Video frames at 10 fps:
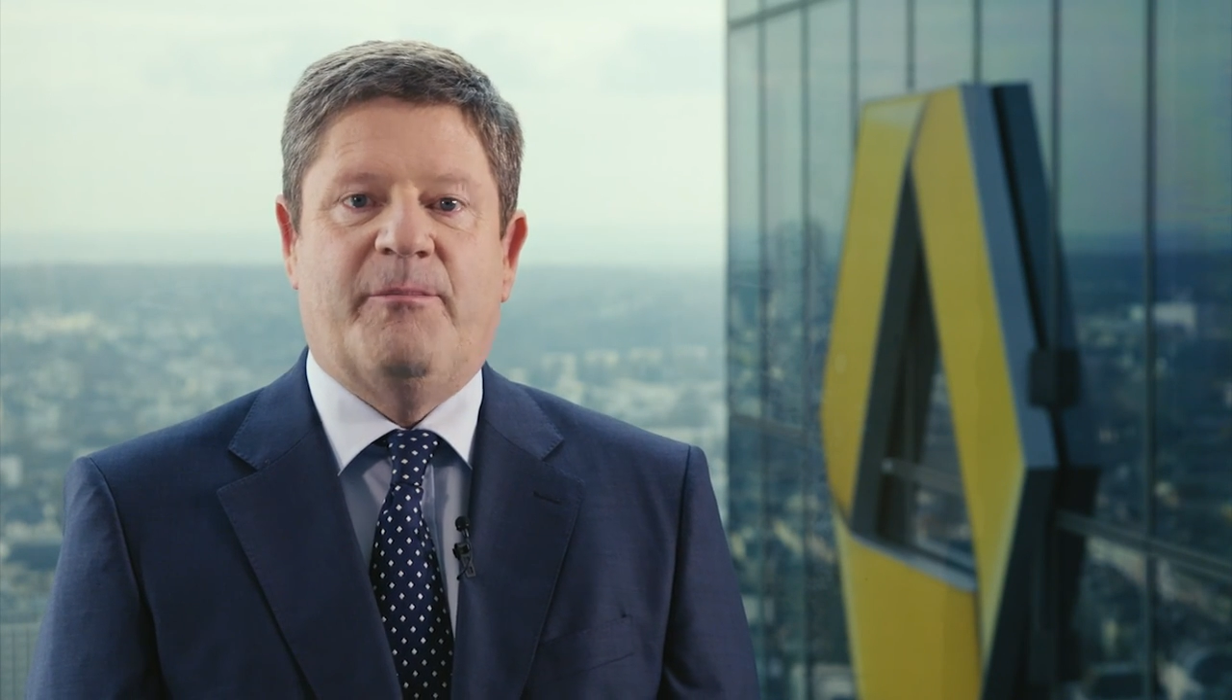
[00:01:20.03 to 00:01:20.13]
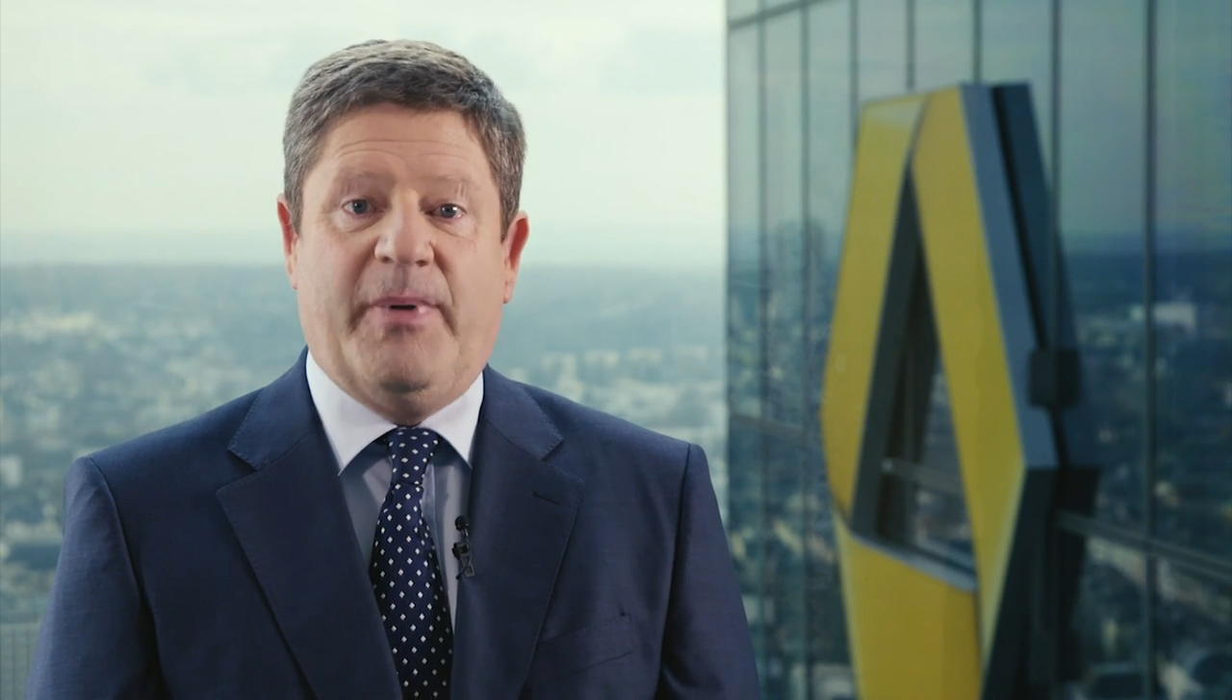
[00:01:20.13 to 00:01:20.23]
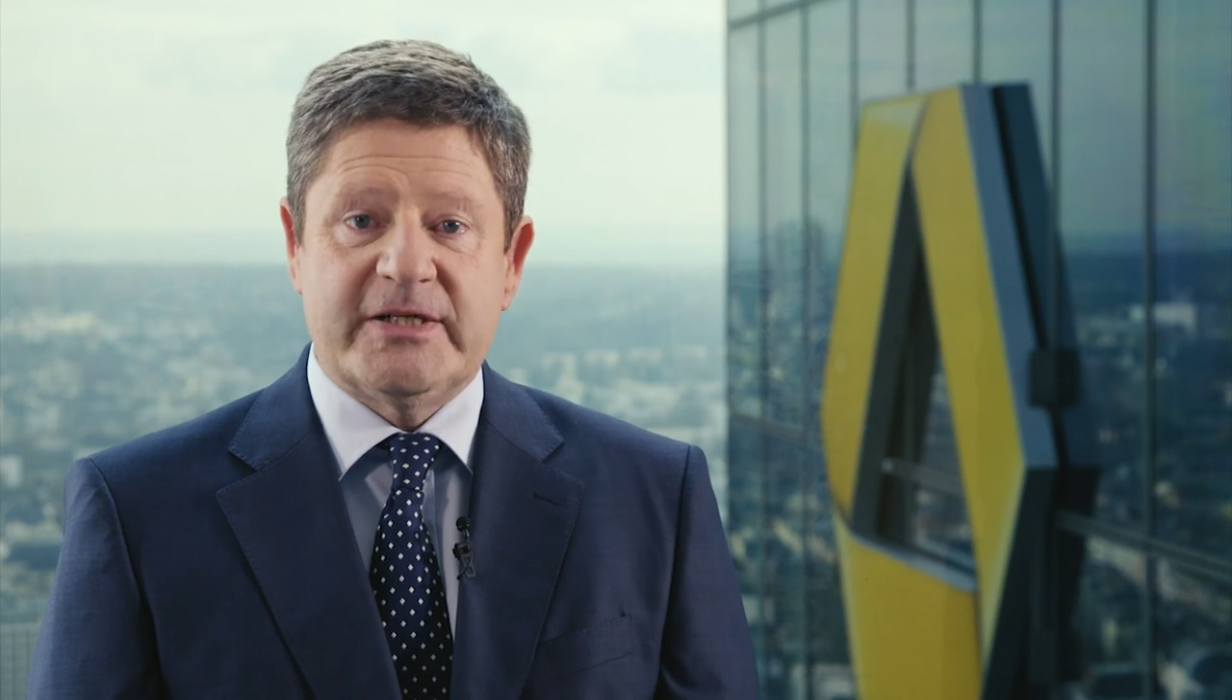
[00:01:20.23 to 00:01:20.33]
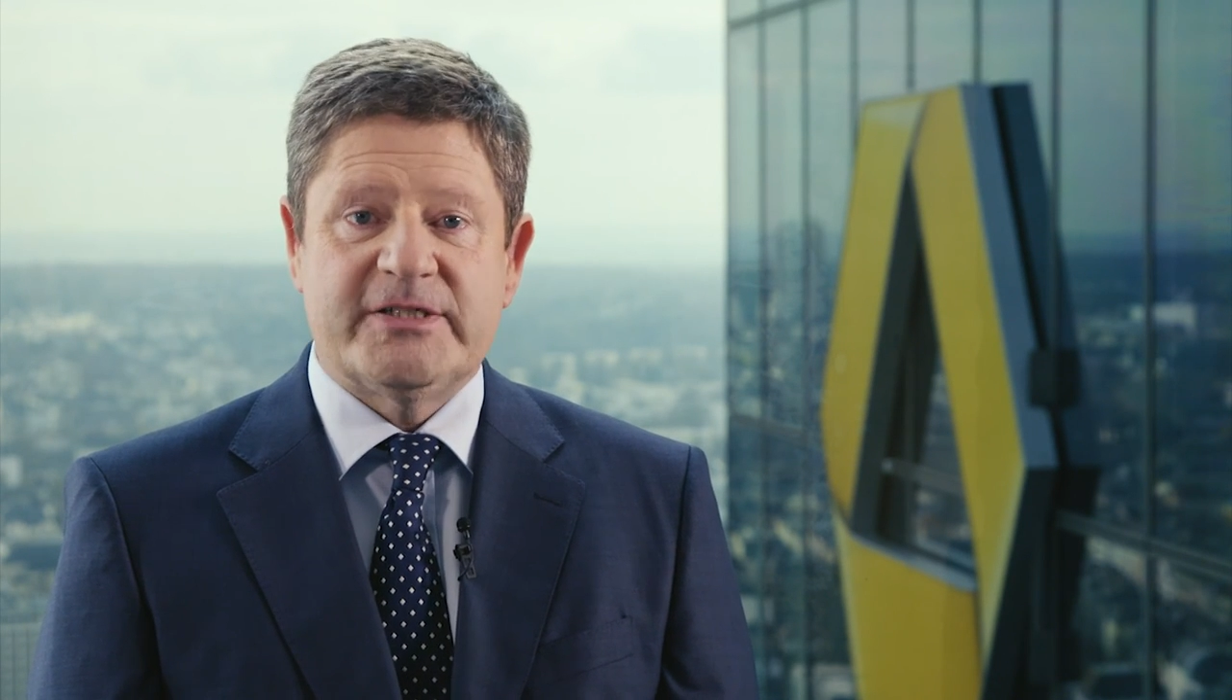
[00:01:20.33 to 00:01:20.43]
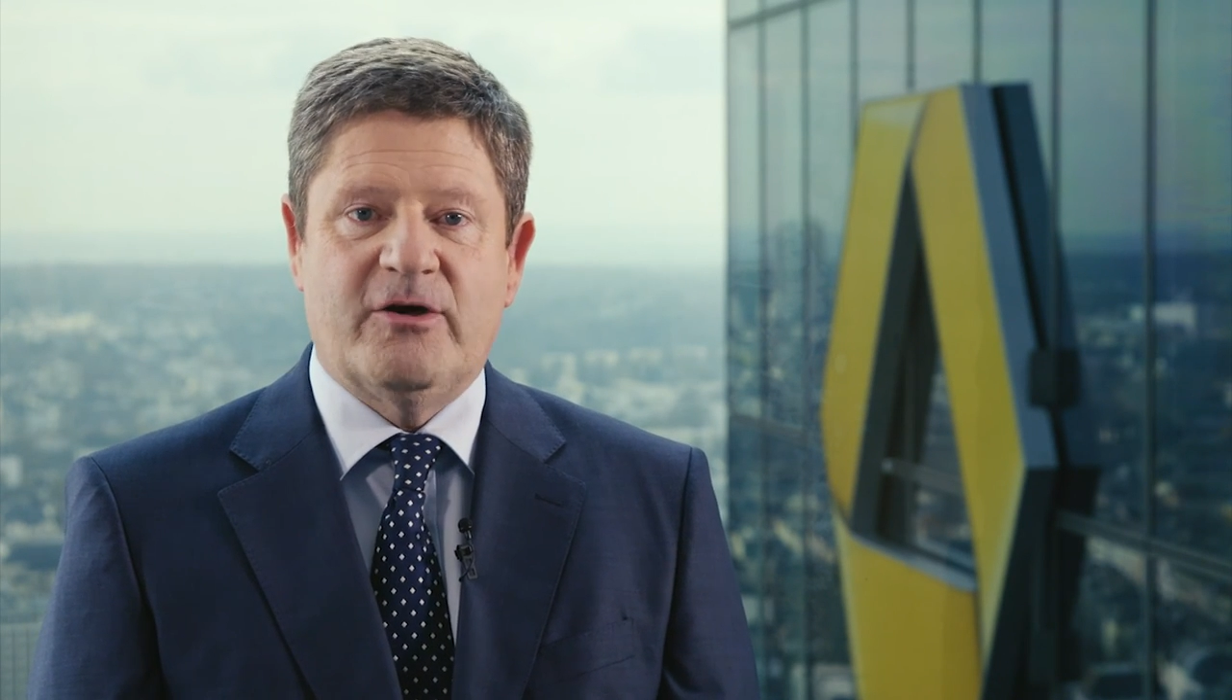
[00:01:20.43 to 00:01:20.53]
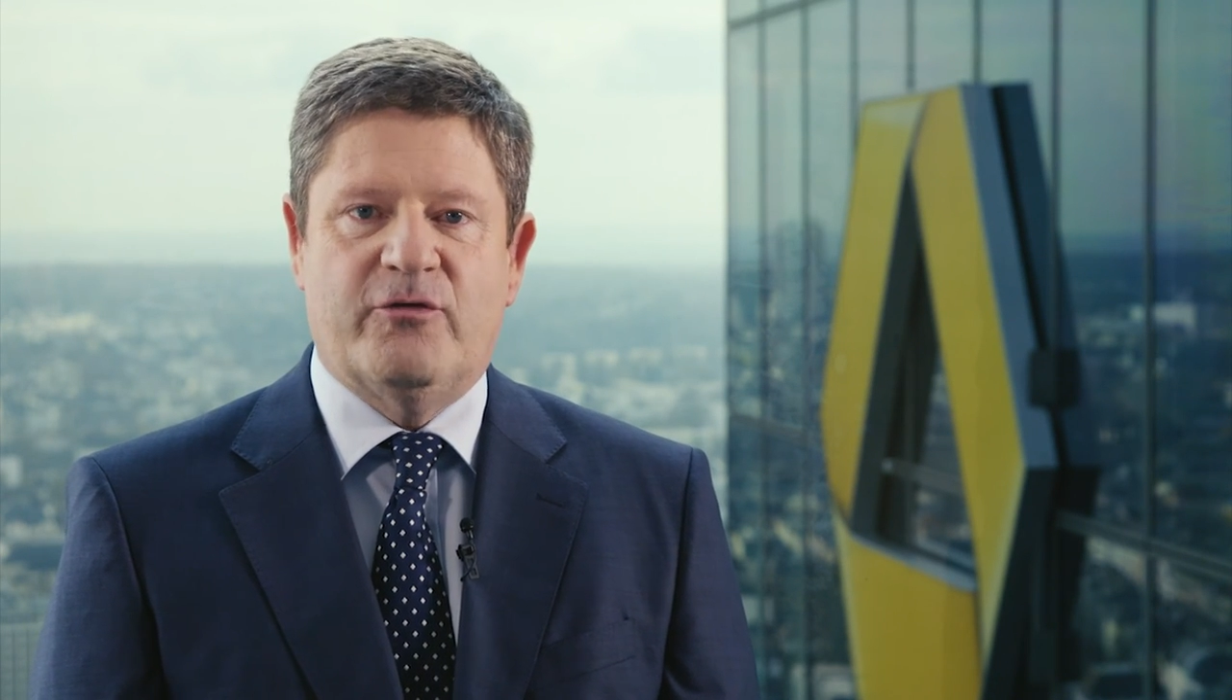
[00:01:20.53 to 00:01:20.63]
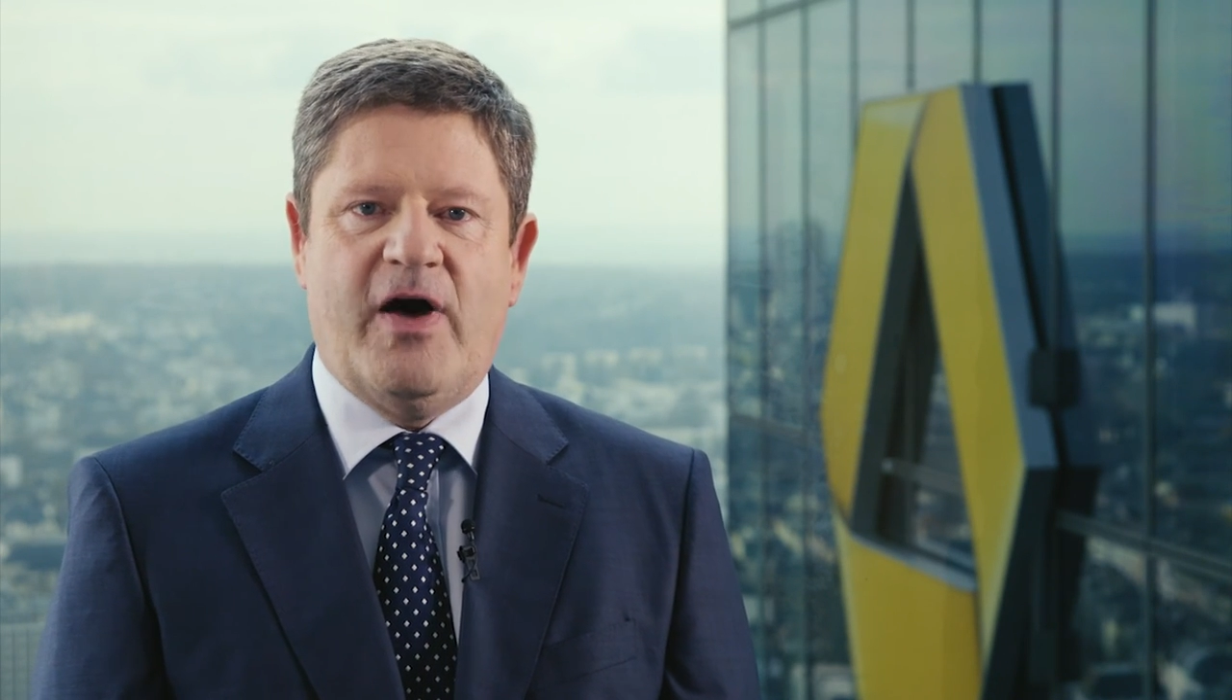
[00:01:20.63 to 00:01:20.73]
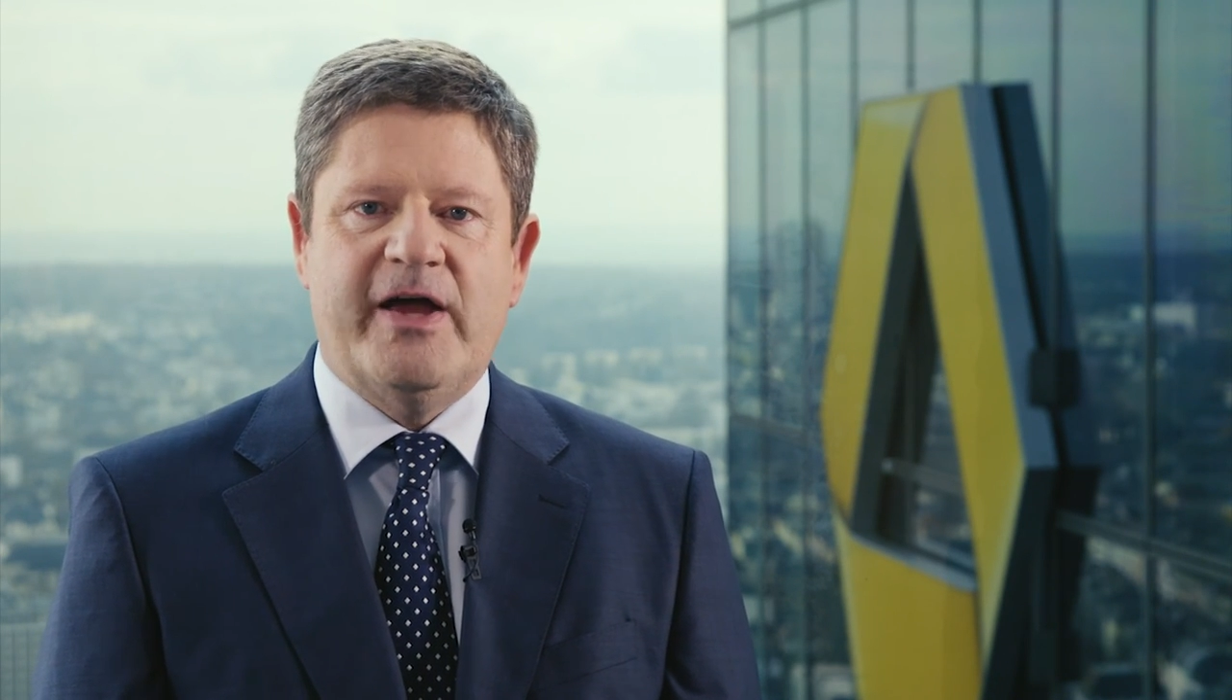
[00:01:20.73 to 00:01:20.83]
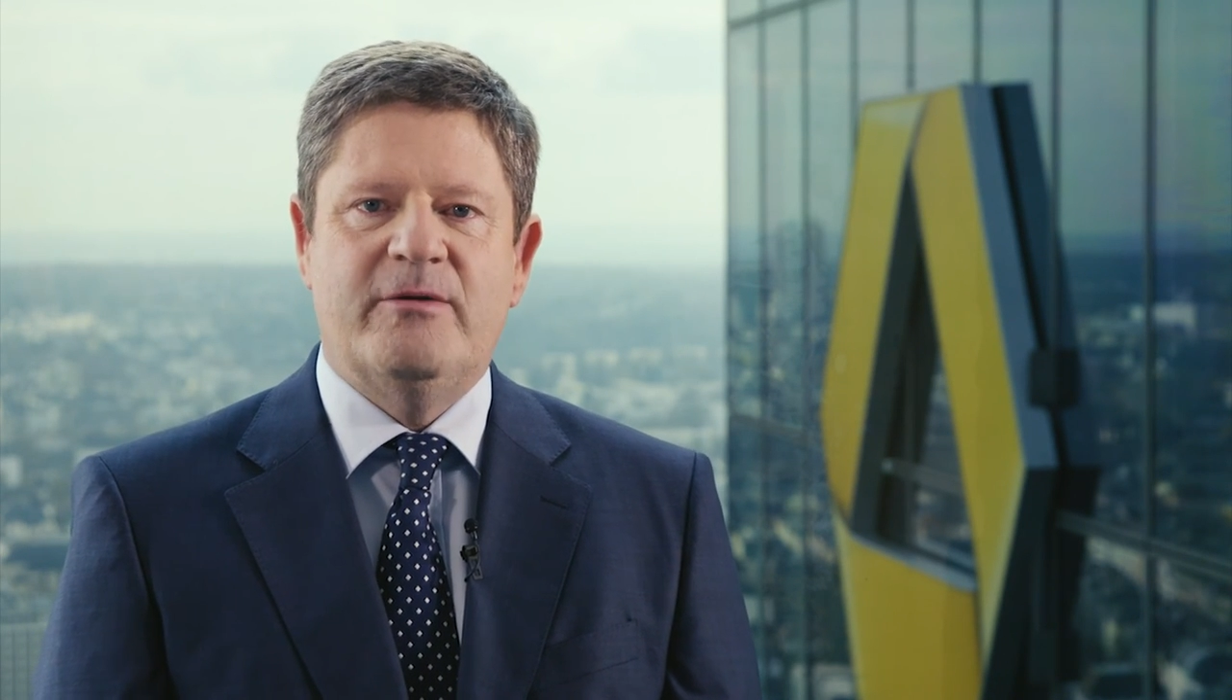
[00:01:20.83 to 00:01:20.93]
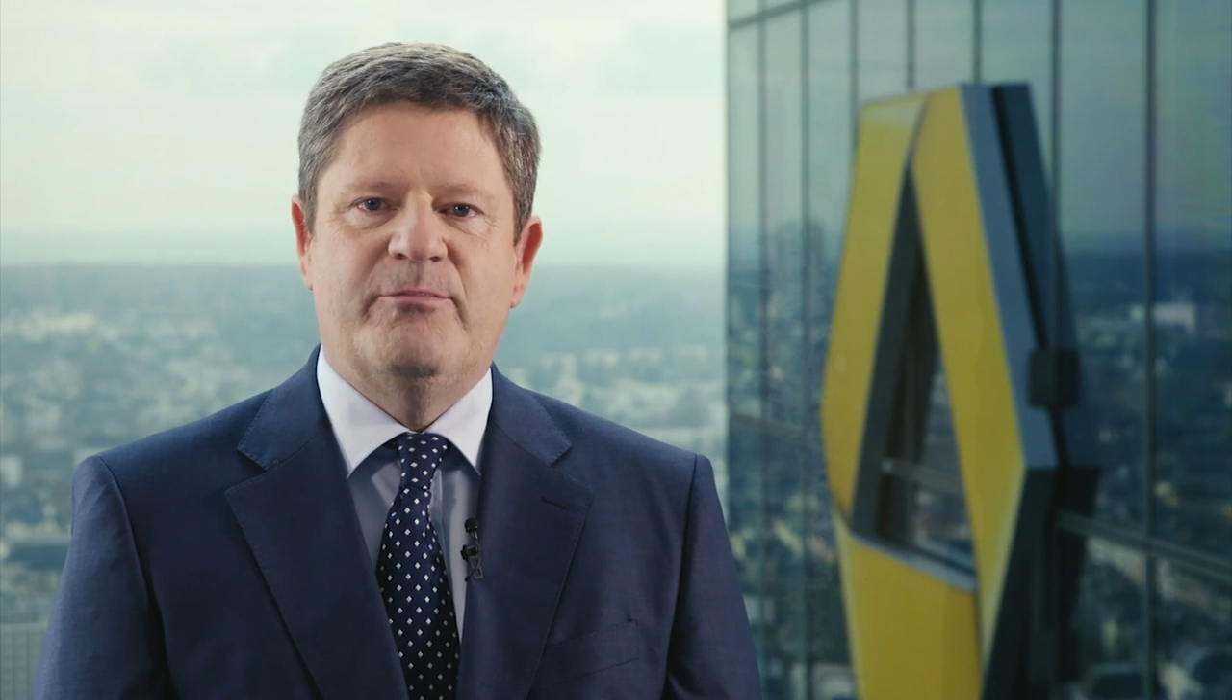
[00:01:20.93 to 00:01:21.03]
But of high